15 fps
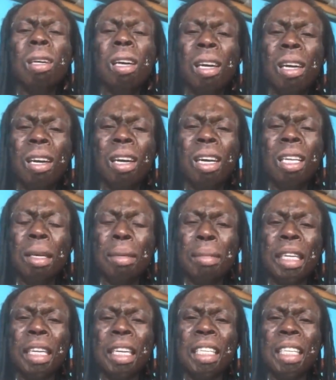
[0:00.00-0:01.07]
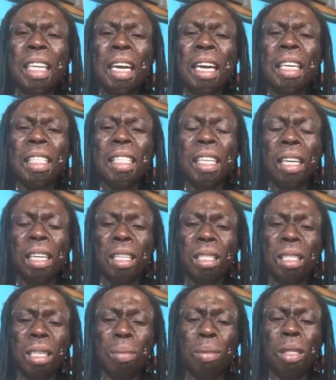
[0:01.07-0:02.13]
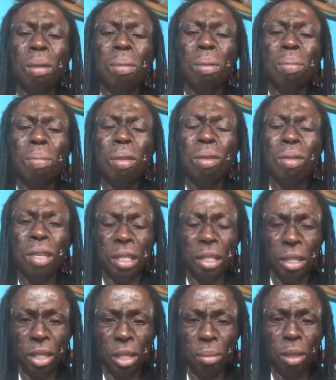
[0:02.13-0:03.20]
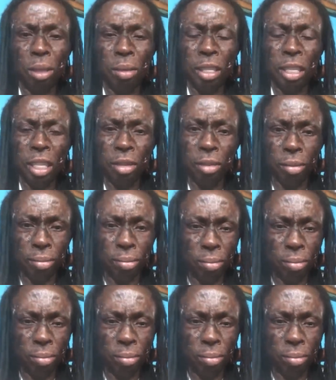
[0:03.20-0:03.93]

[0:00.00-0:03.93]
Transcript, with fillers: the American Union say 77 previous 77 years.